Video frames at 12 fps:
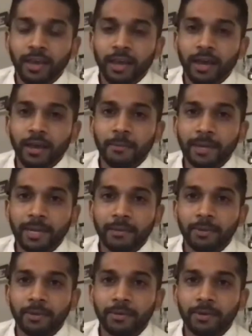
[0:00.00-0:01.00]
uh,
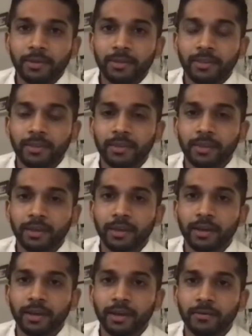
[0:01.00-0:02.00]
pandemic with
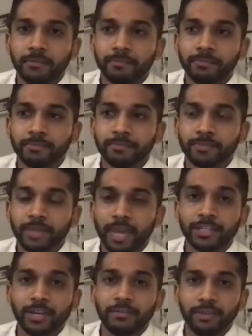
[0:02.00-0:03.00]
um,
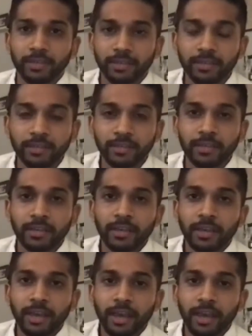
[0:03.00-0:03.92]
HIV. Mm-hmm.